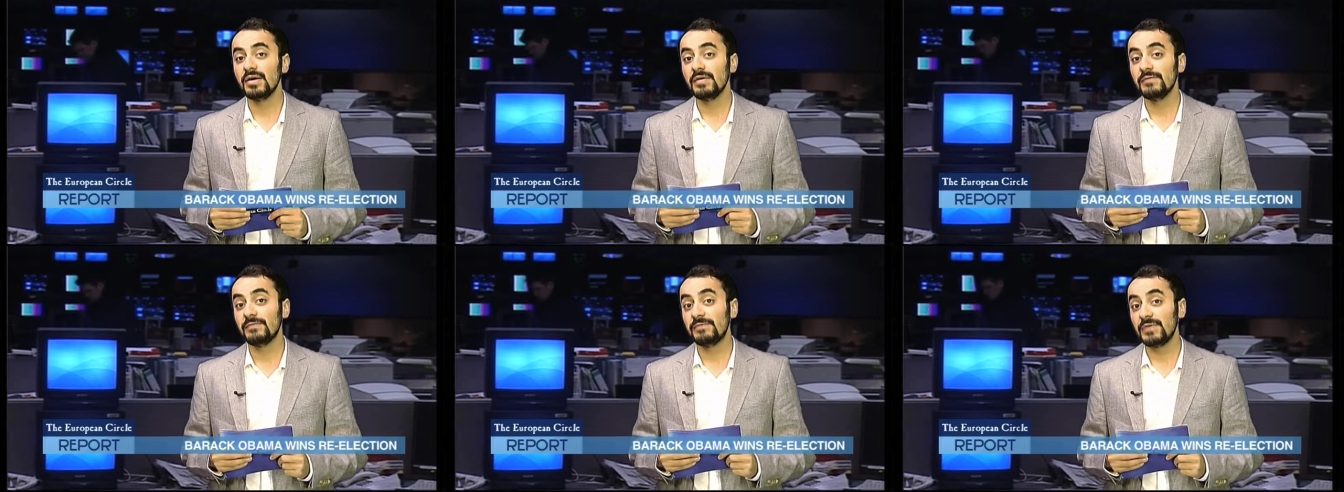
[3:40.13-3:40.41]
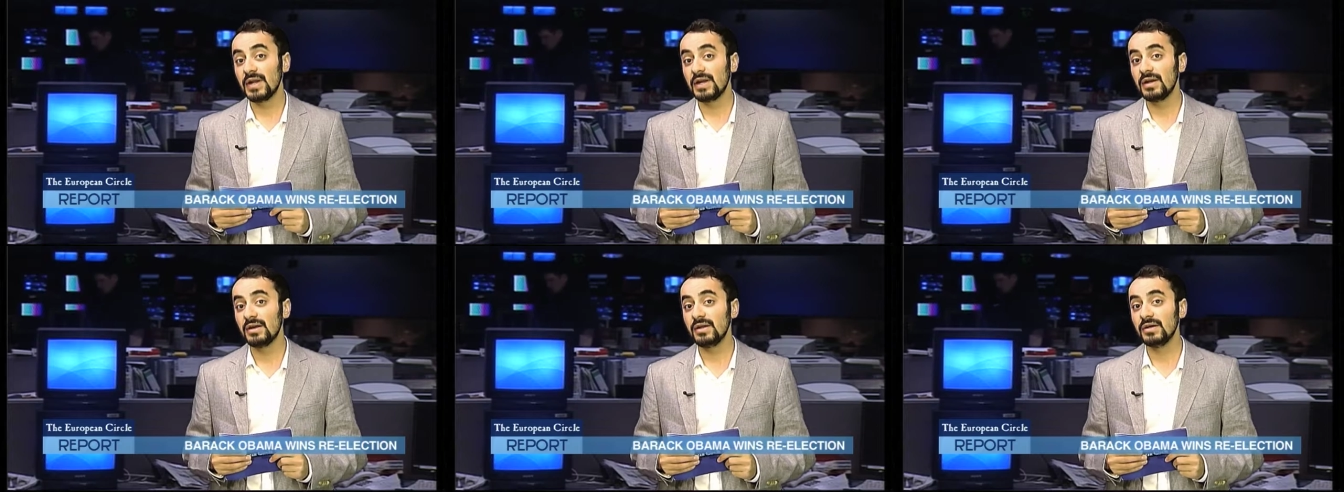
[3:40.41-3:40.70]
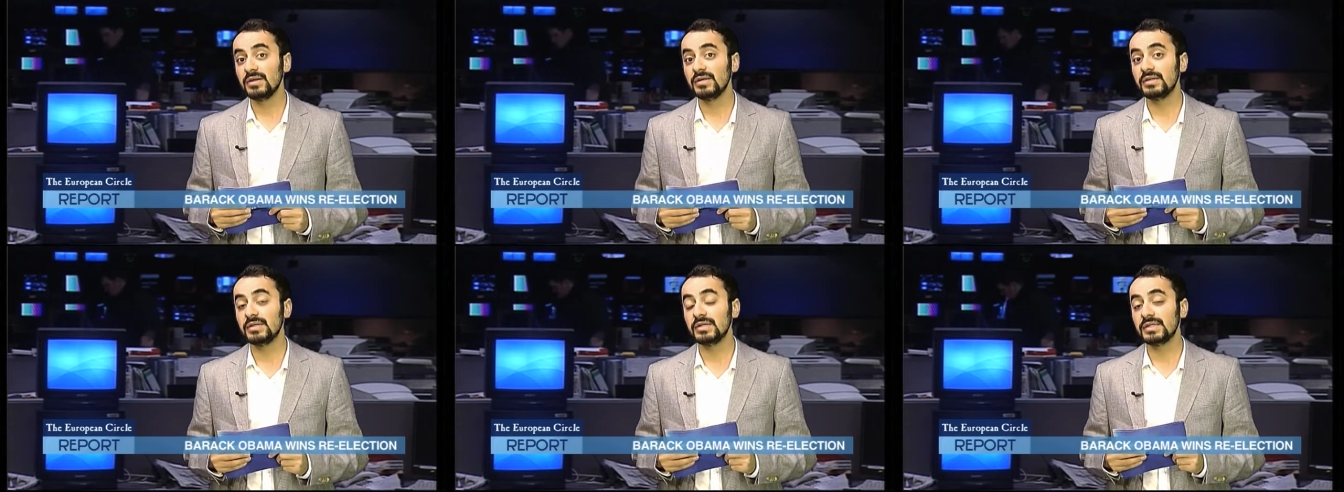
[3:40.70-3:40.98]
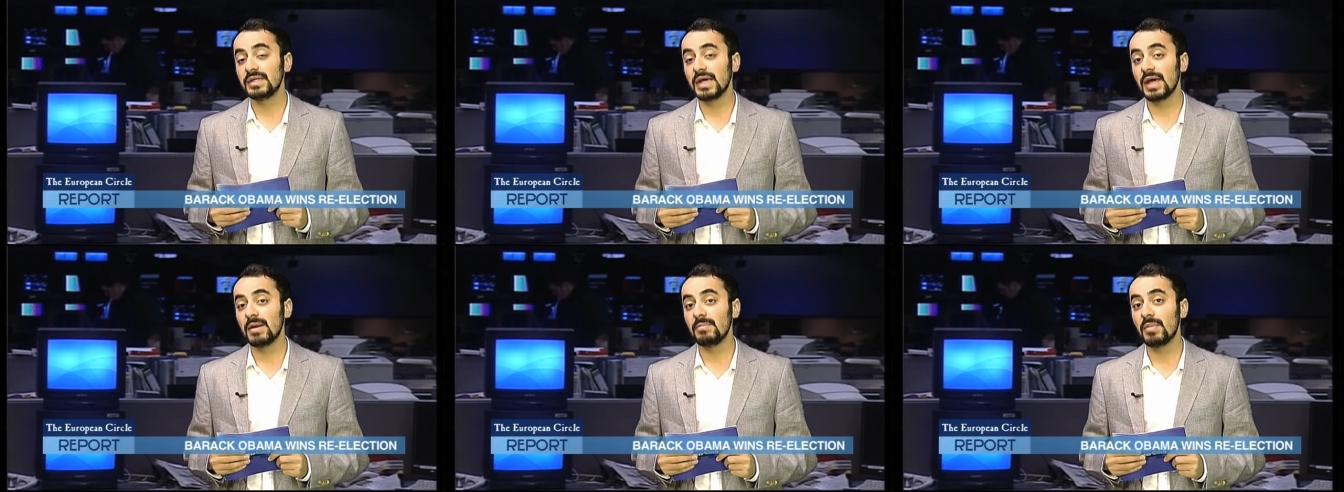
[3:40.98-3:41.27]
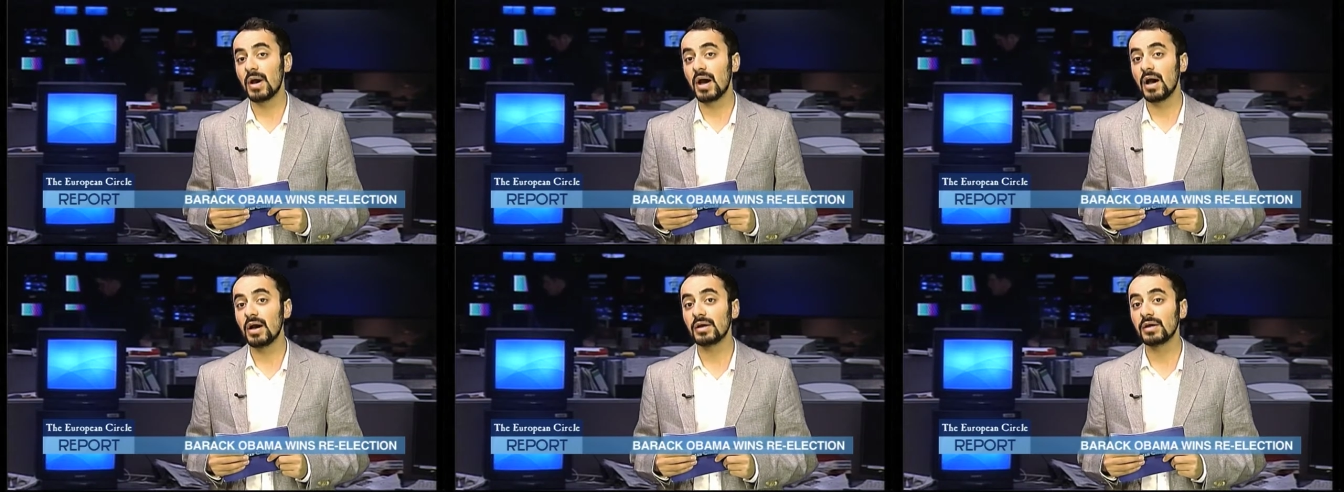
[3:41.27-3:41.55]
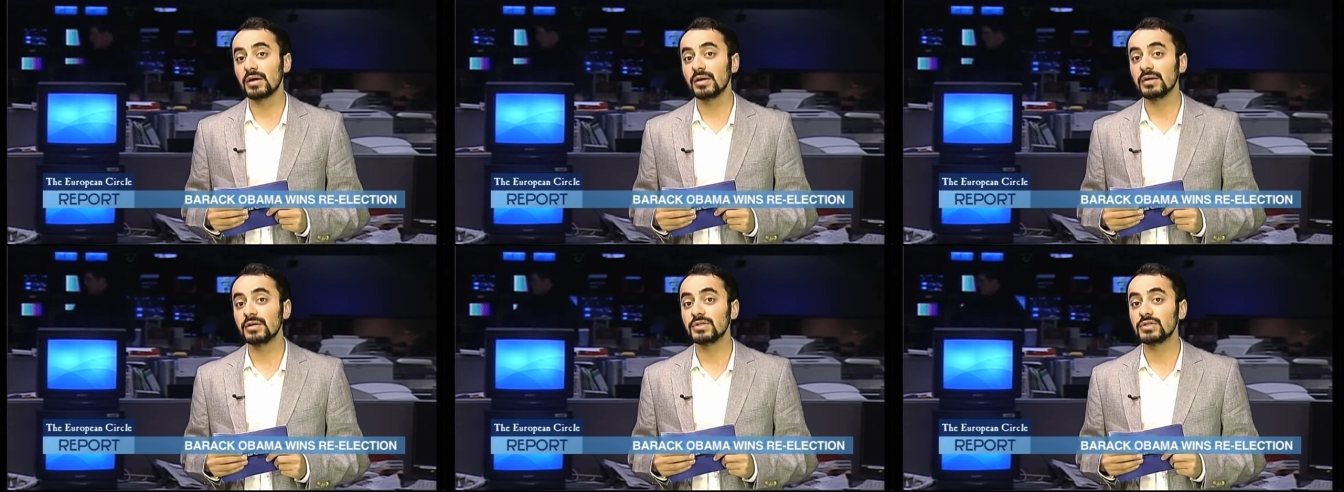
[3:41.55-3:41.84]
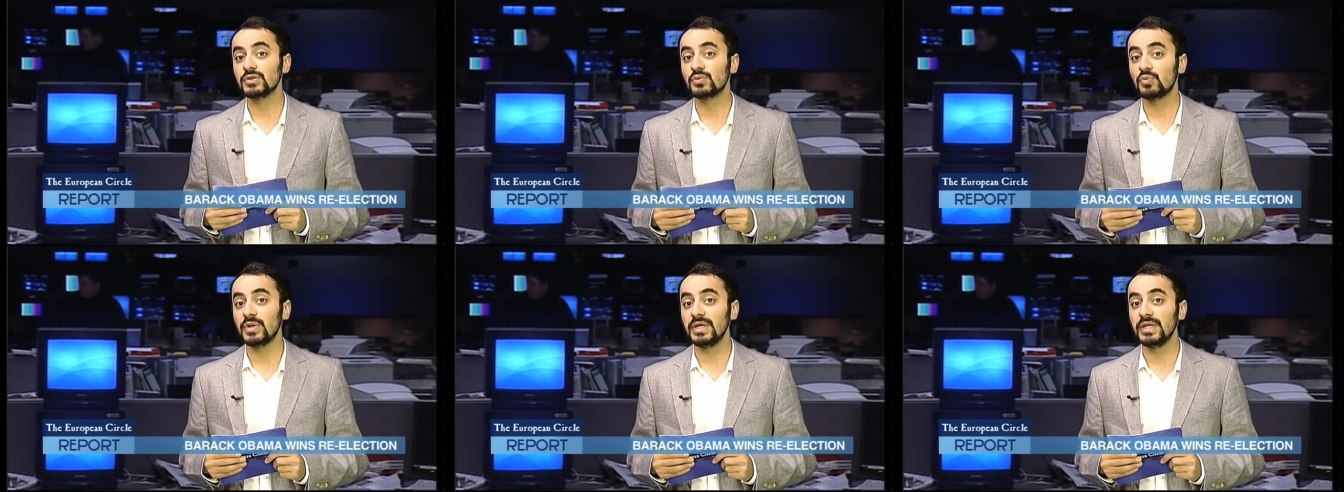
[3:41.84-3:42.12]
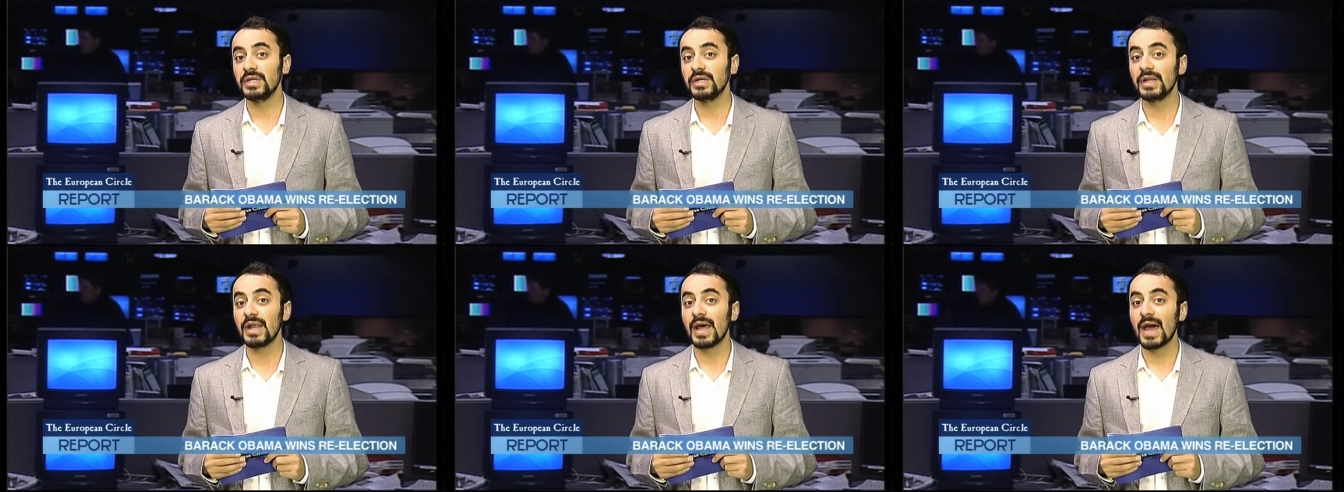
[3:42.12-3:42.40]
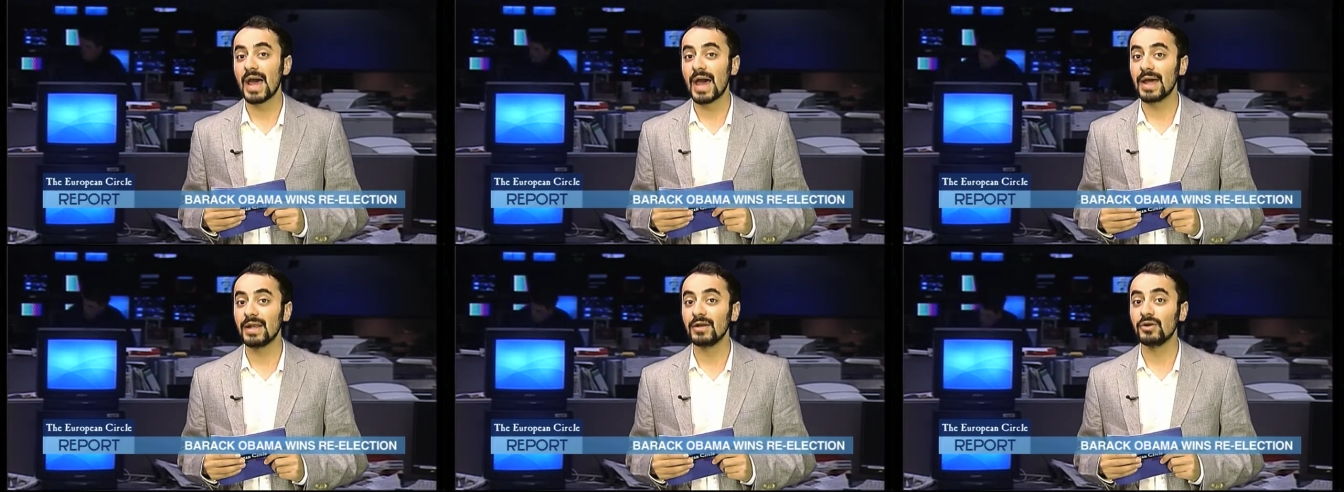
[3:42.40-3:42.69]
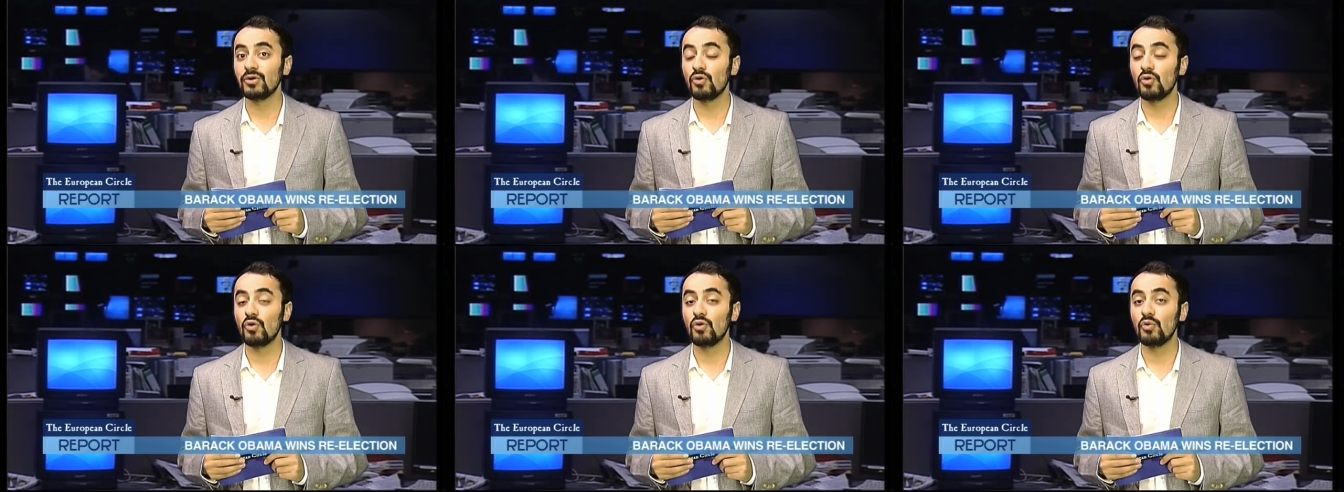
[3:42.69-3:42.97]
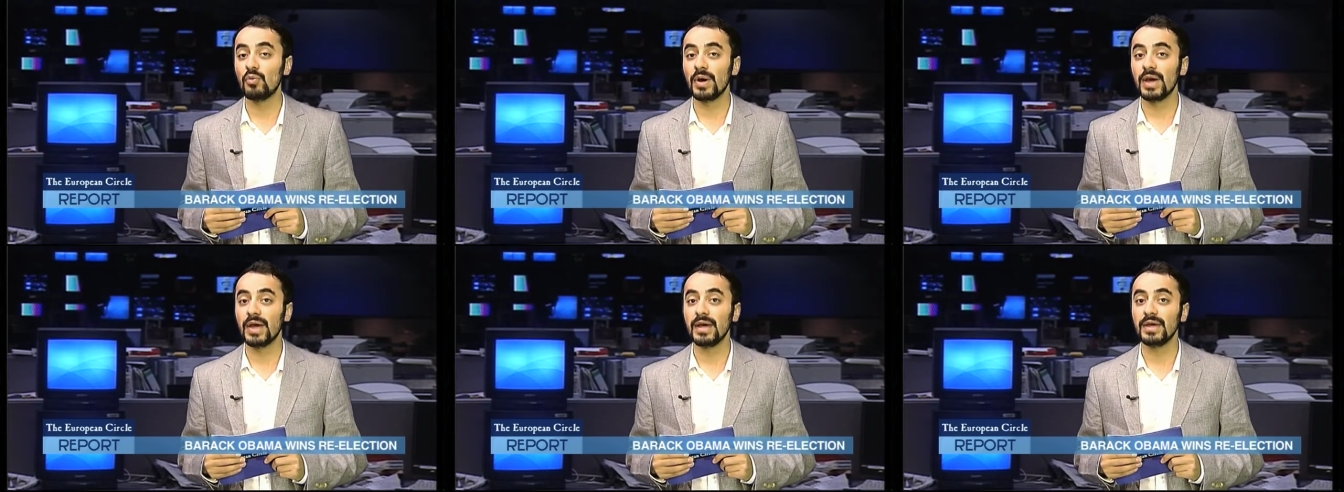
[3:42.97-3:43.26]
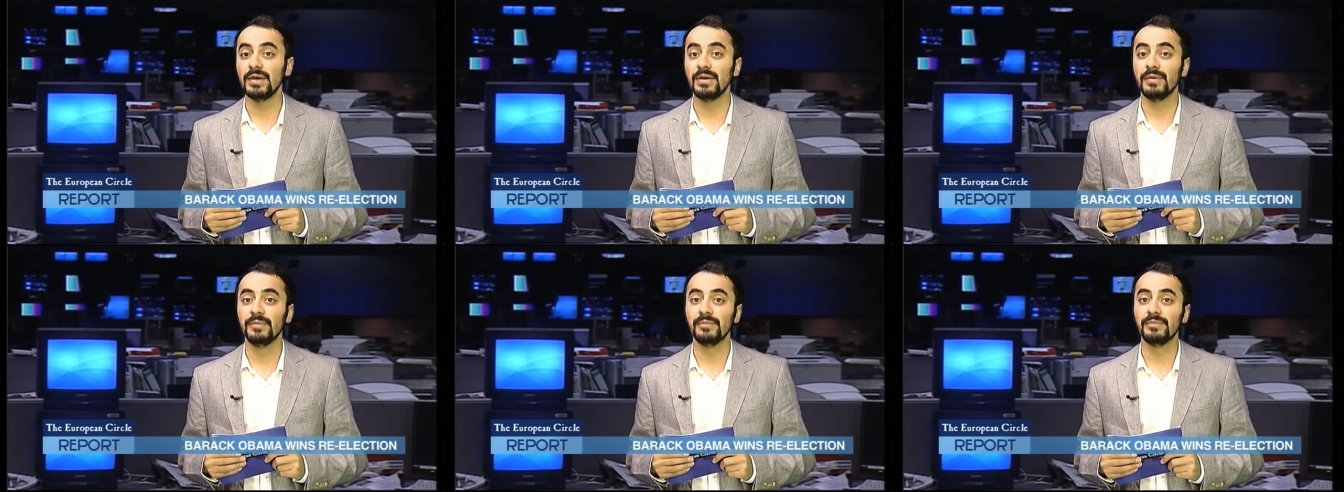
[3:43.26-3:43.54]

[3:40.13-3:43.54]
Finland, Denmark, Sweden and Norway.